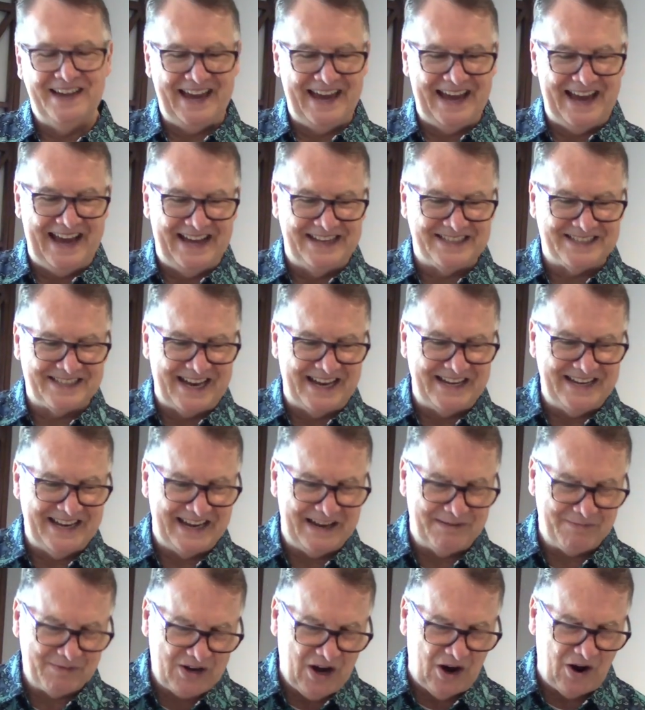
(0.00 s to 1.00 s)
and said to
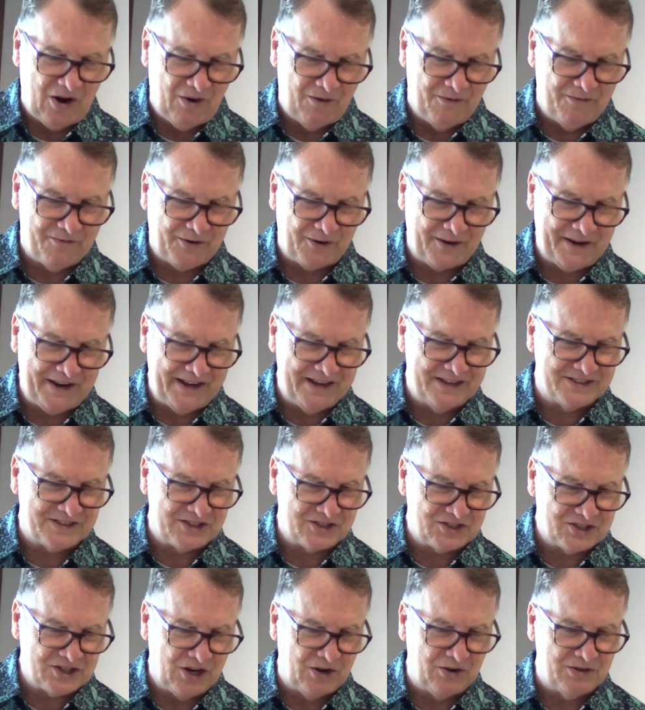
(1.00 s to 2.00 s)
him, Go, for he is a
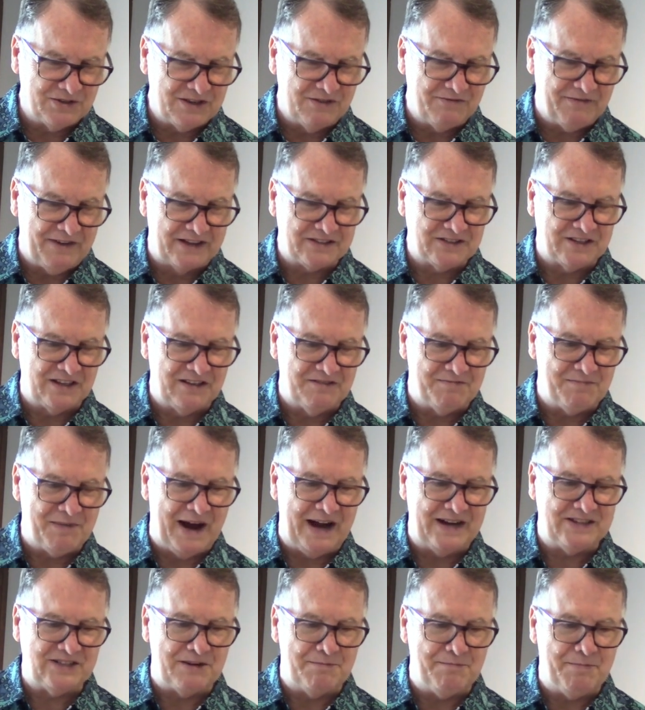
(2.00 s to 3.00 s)
chosen vessel of
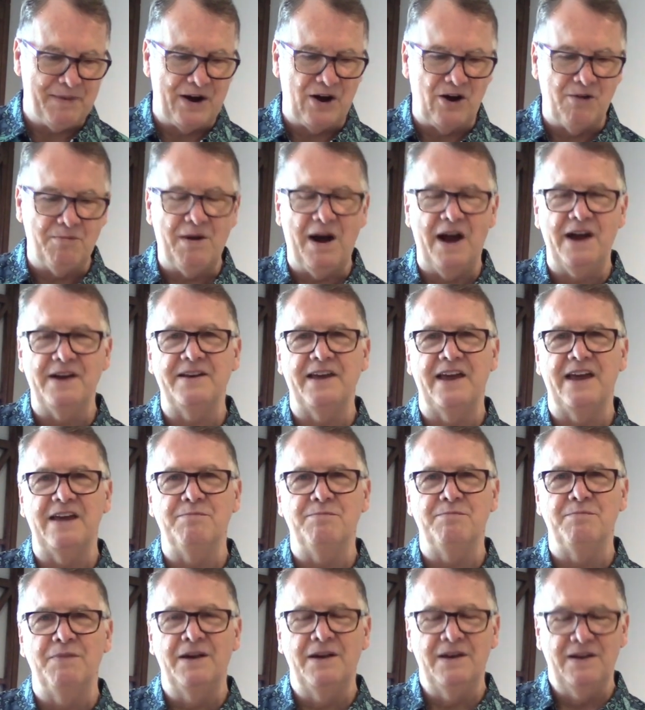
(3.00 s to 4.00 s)
mine to bear my
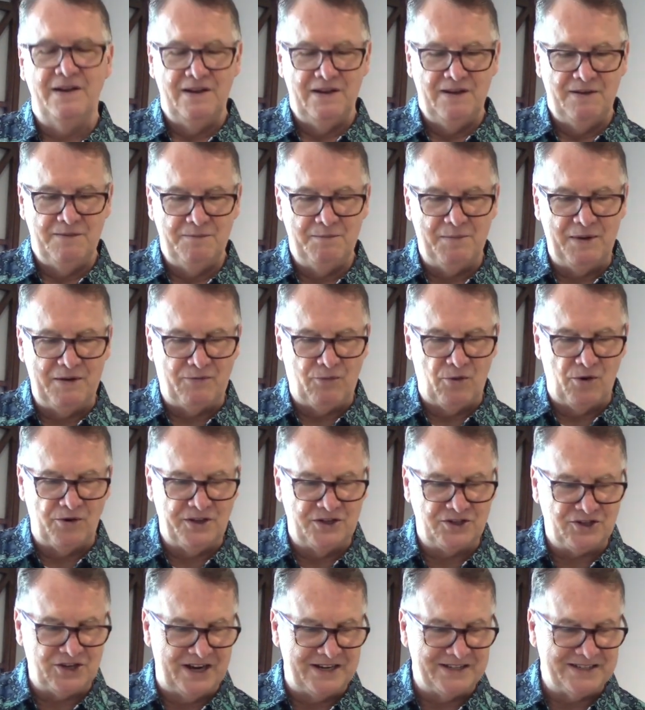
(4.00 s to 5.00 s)
name before
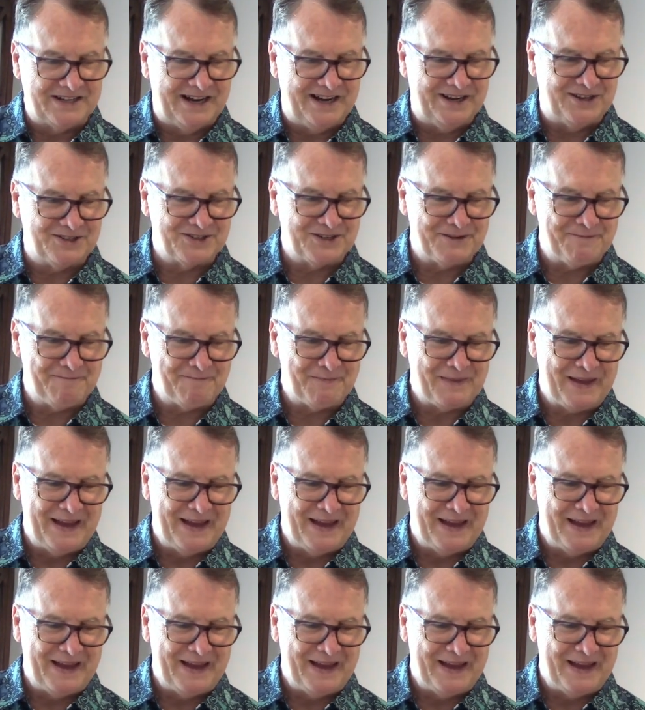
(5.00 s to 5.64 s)
the Gentiles.